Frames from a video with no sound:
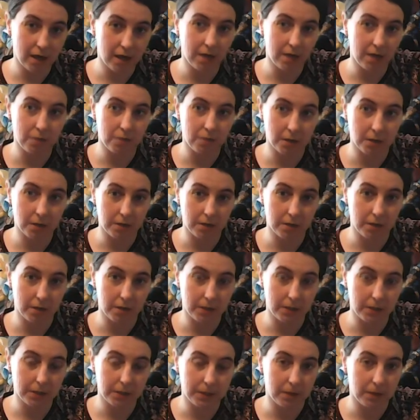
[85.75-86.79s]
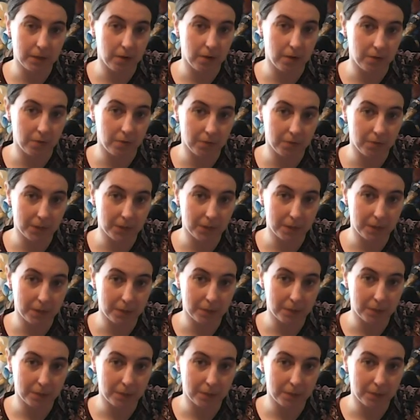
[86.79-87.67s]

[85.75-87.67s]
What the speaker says: and recognise a lot of the stuff.